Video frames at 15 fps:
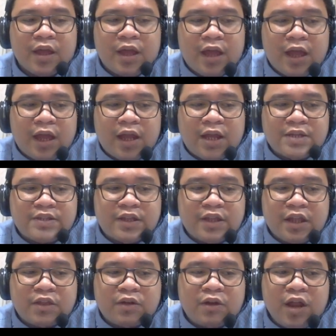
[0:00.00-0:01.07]
And as the
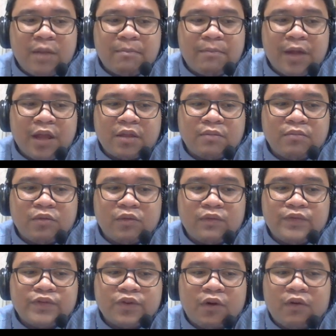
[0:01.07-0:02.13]
tectonic plate
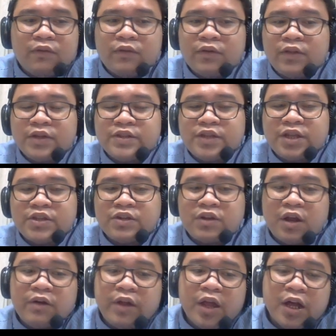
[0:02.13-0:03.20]
moves over the
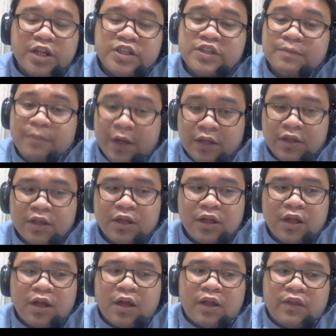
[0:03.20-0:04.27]
stationary hotspot,
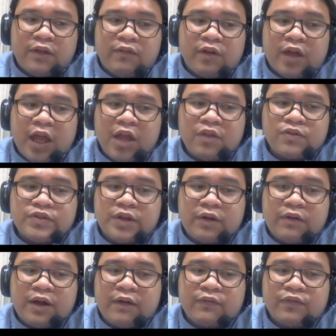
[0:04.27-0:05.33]
the volcanoes
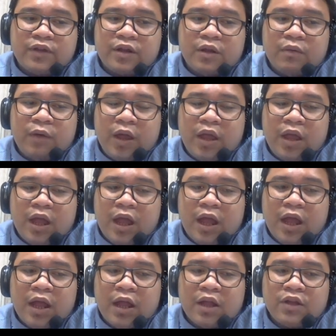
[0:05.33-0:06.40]
are rafted away
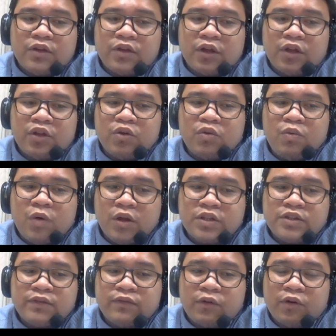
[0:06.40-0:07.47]
and new
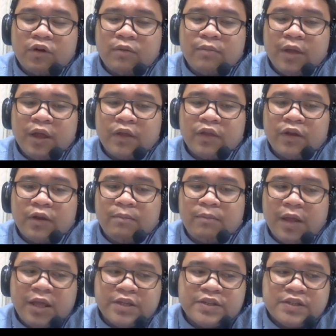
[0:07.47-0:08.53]
ones form in their
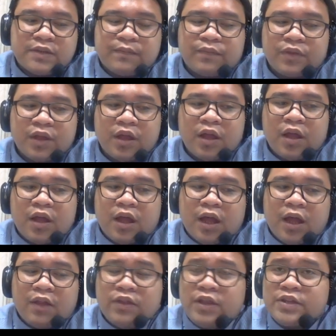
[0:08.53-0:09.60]
place.
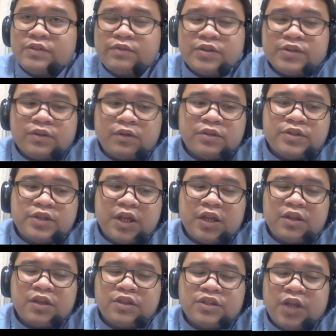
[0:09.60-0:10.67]
And this results
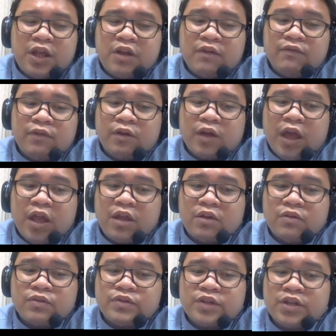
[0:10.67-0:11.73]
in the chain of
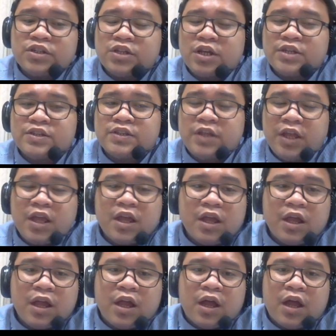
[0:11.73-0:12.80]
volcanoes such as the
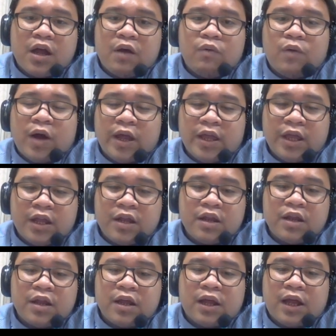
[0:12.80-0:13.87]
Hawaiian
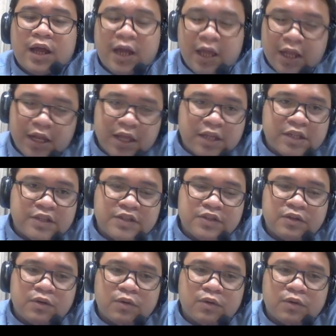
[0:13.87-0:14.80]
Islands.